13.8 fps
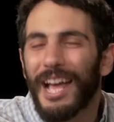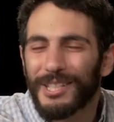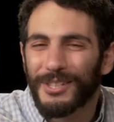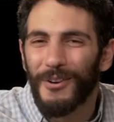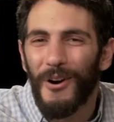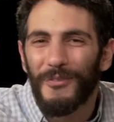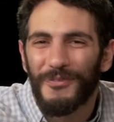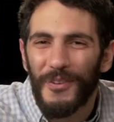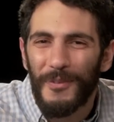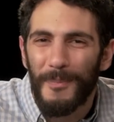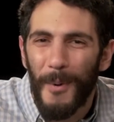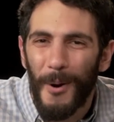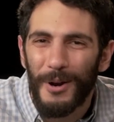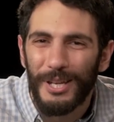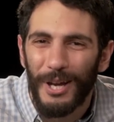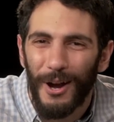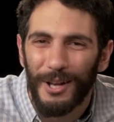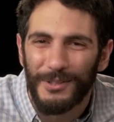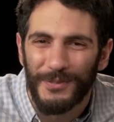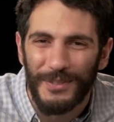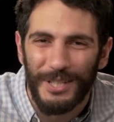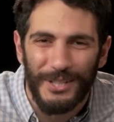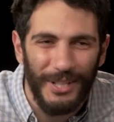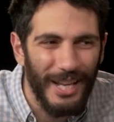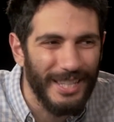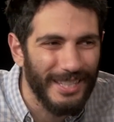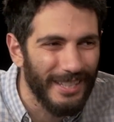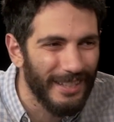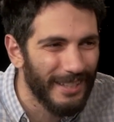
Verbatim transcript: has thrown for more yards for the Jets. No,